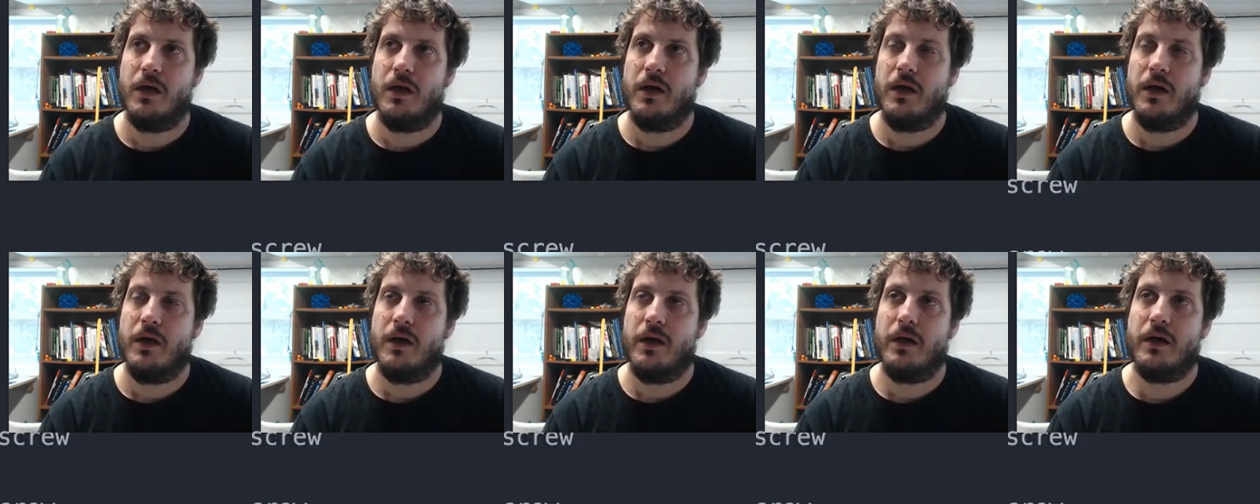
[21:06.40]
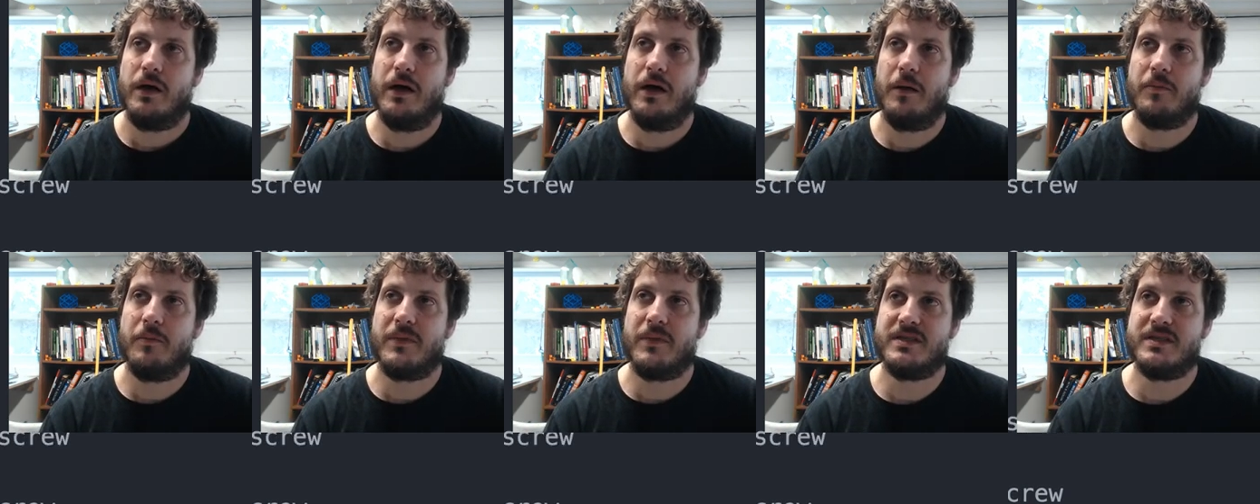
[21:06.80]

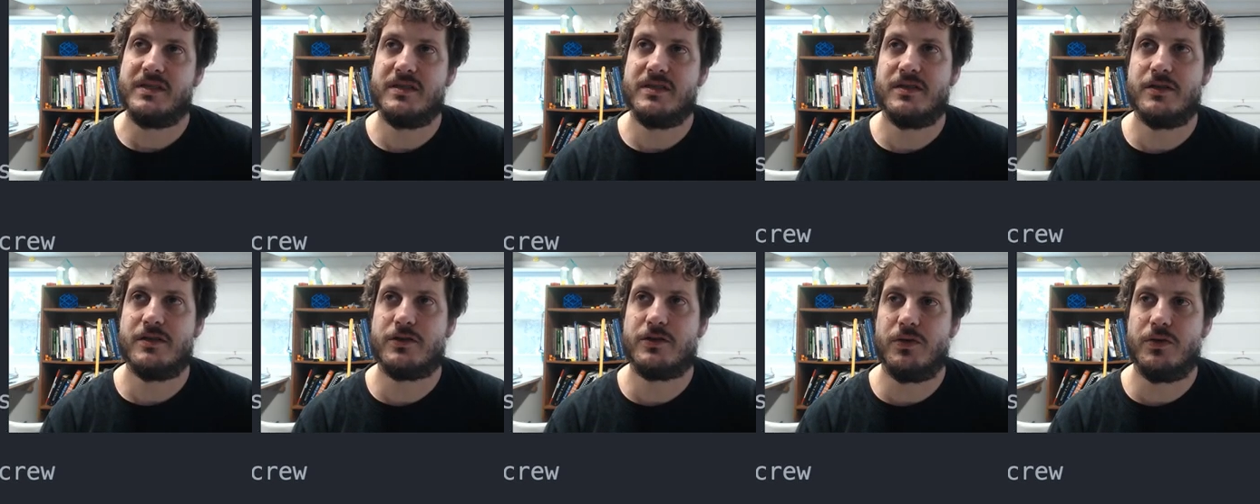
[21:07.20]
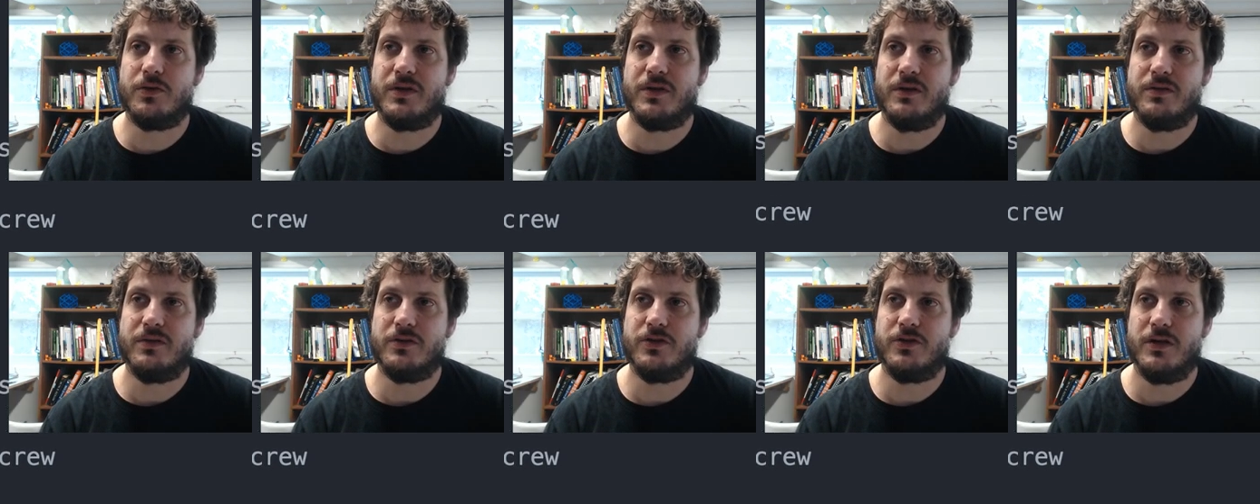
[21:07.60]
This is the screw
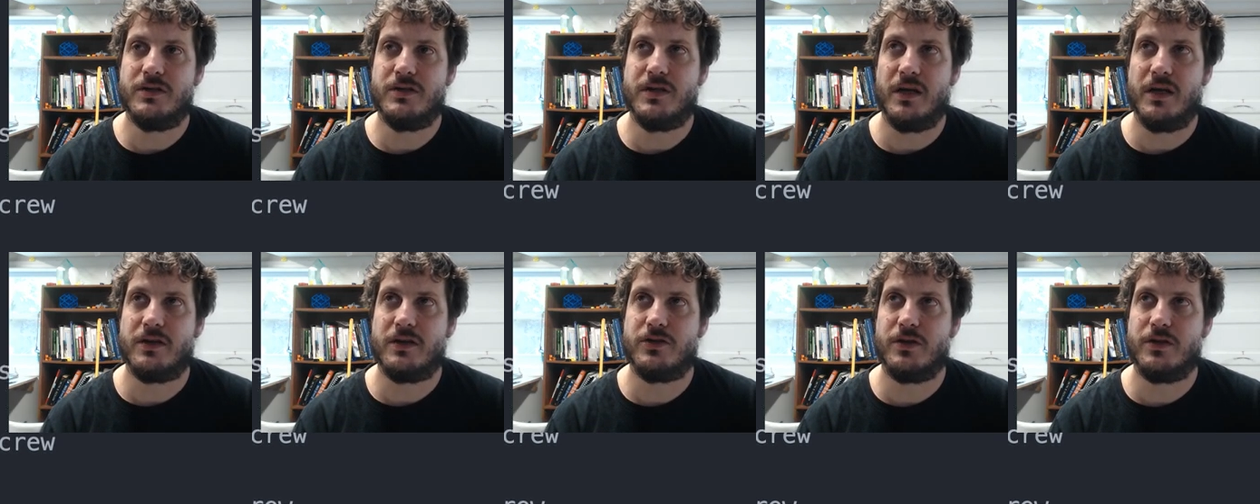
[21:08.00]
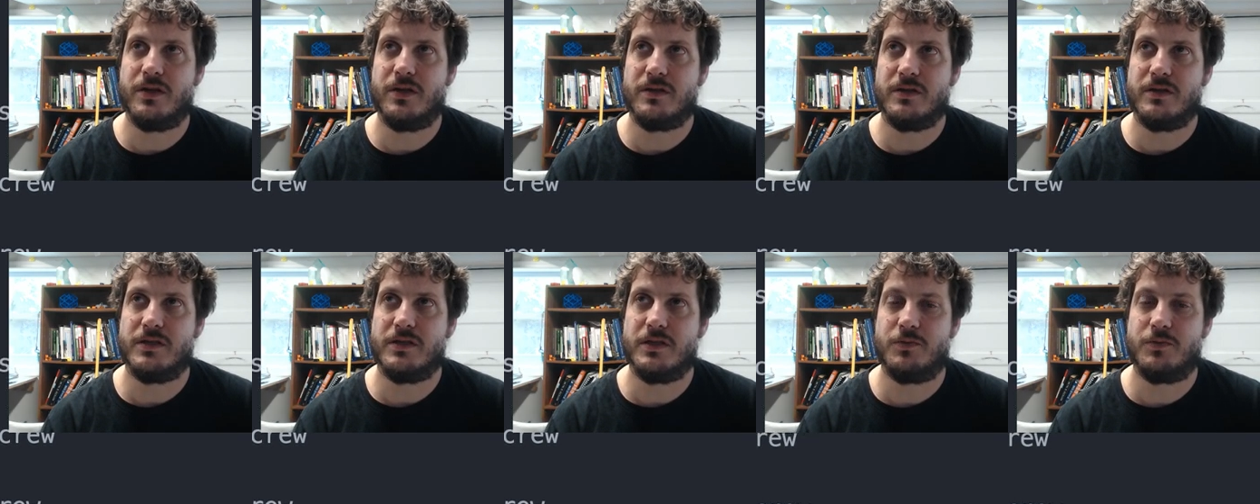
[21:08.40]
tilt adjust. I actually
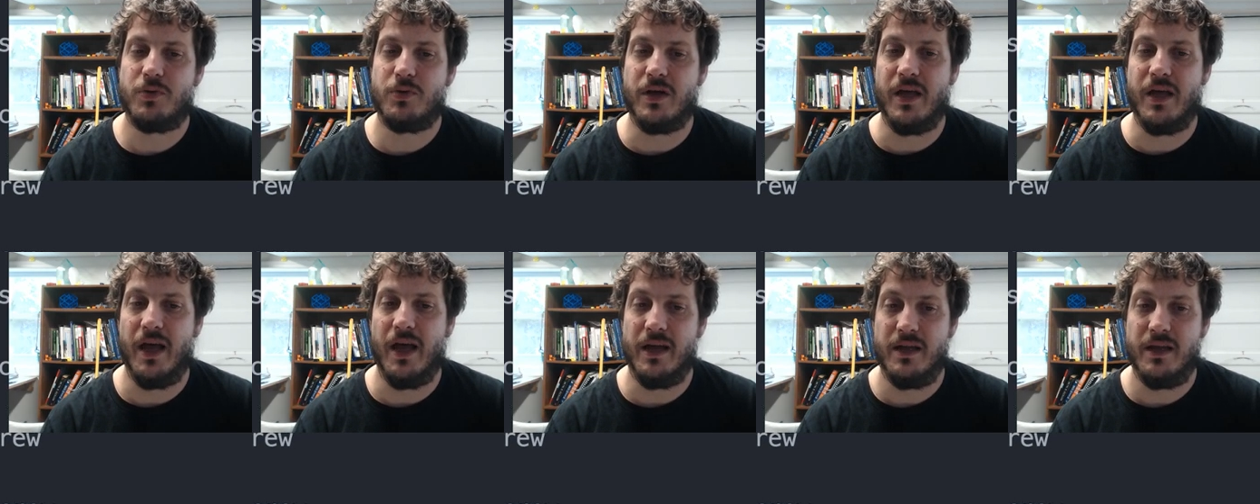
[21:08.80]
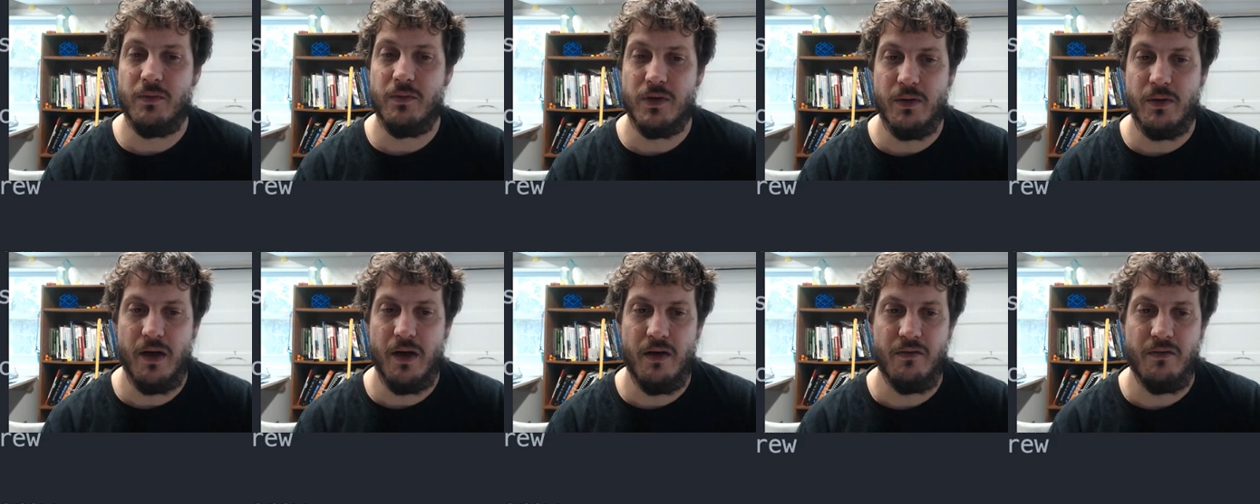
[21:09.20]
think this is pretty handy
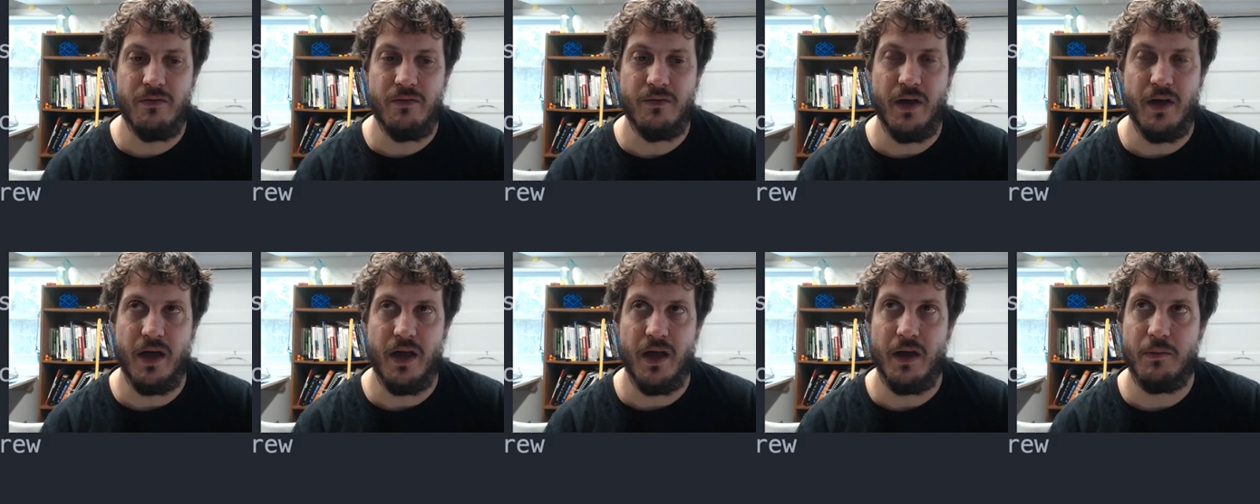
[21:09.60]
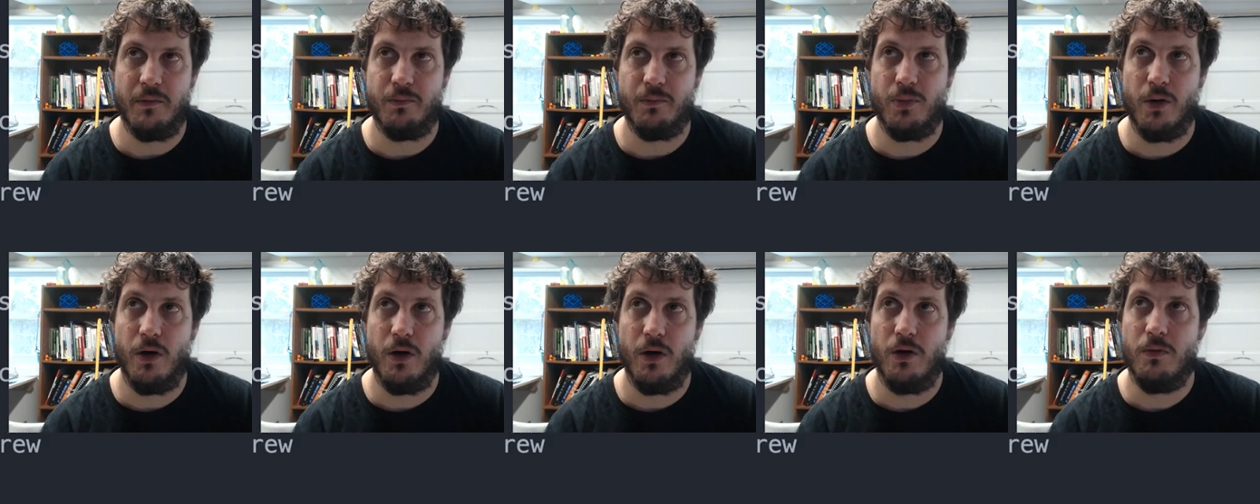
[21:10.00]
when you have a
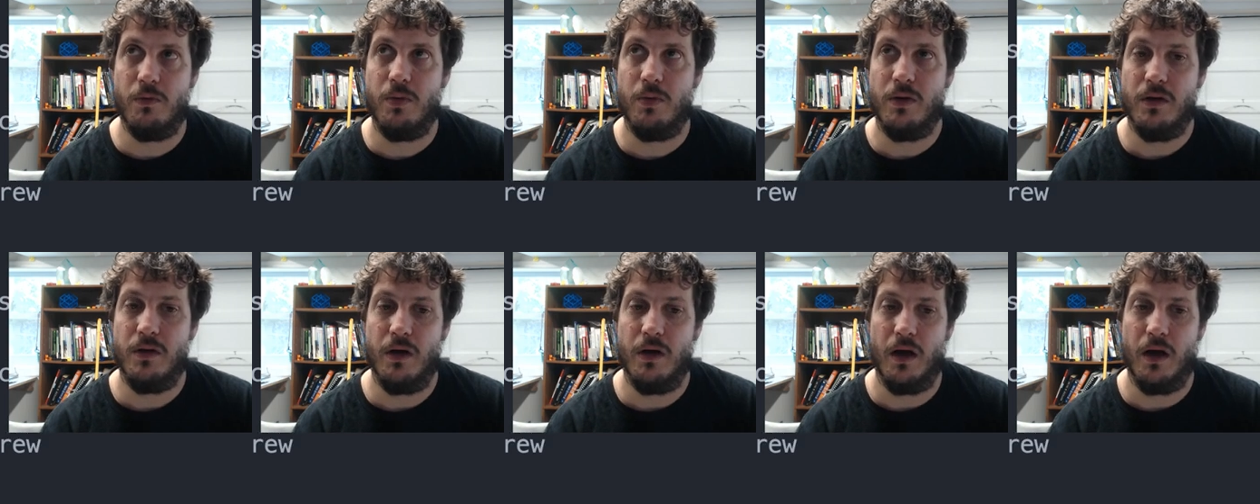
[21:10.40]
probe,